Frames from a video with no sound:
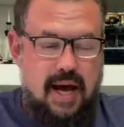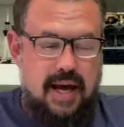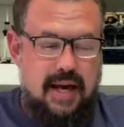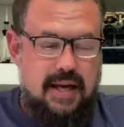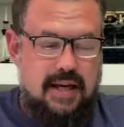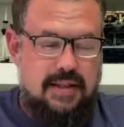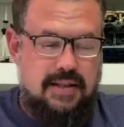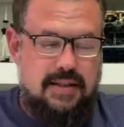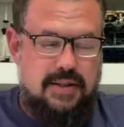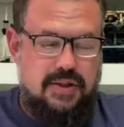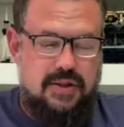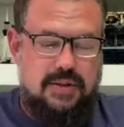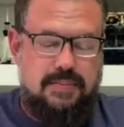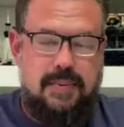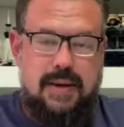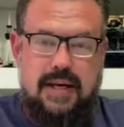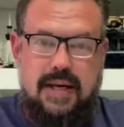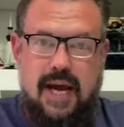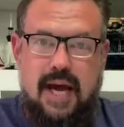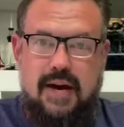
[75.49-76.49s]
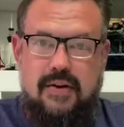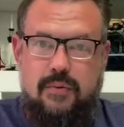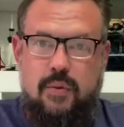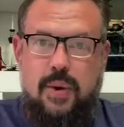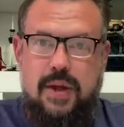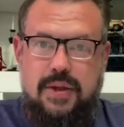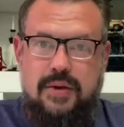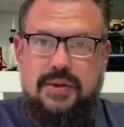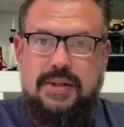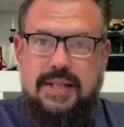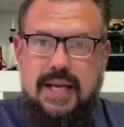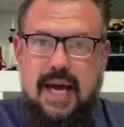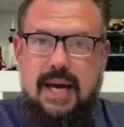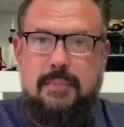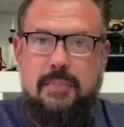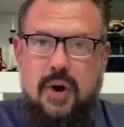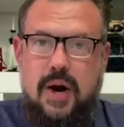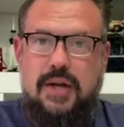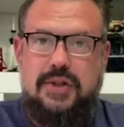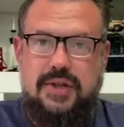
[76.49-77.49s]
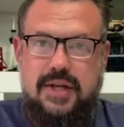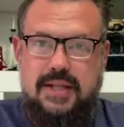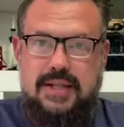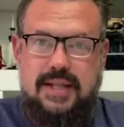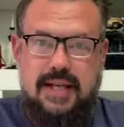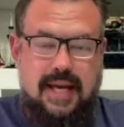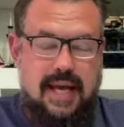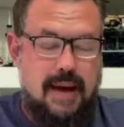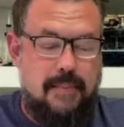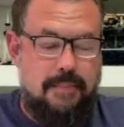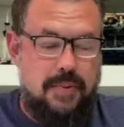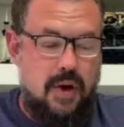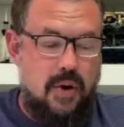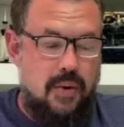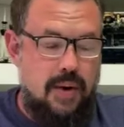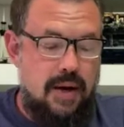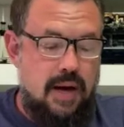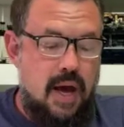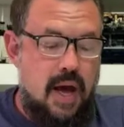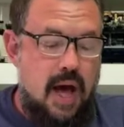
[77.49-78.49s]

because it's just been kind of one of those side projects that kept going.